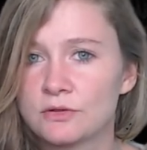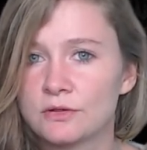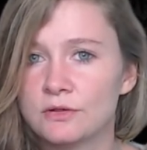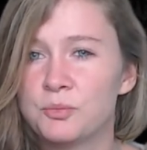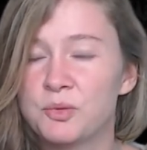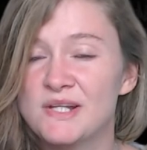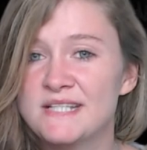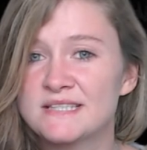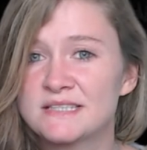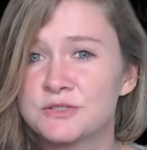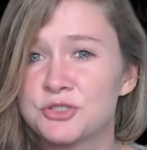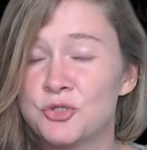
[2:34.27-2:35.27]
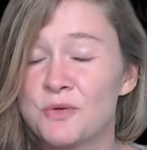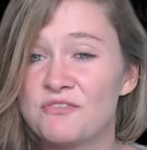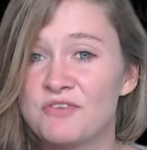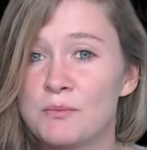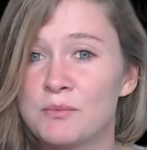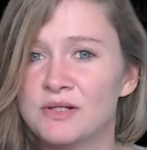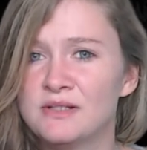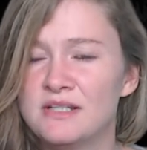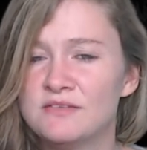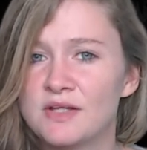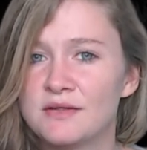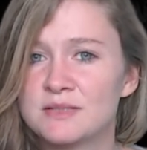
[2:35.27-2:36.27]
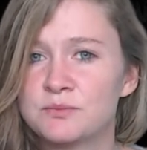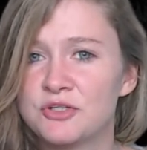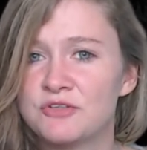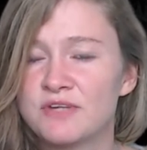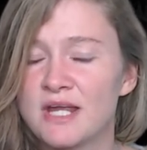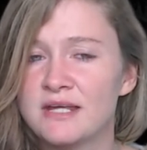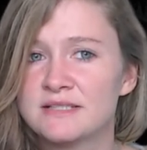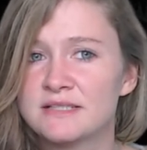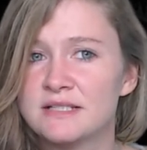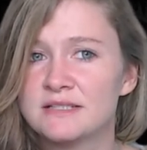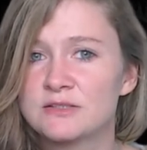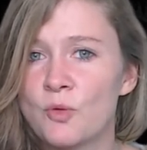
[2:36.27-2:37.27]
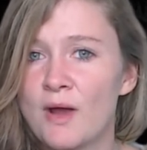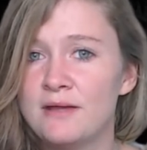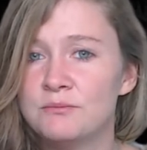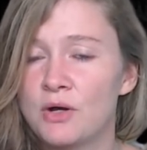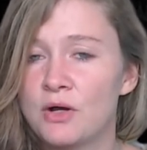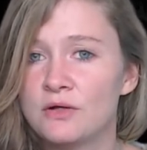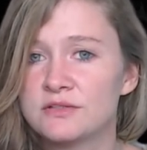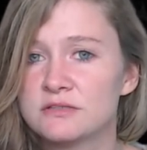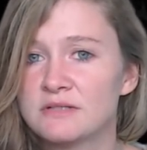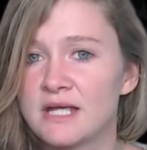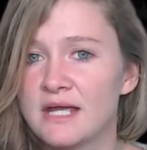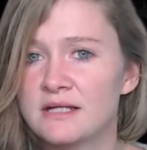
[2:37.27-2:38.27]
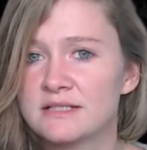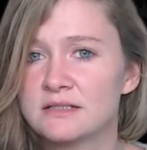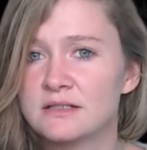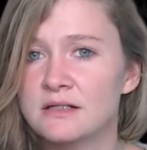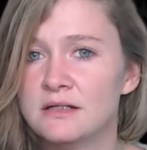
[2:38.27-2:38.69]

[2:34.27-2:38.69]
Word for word: The police do in fact believe that this briefcase is quite important to the case,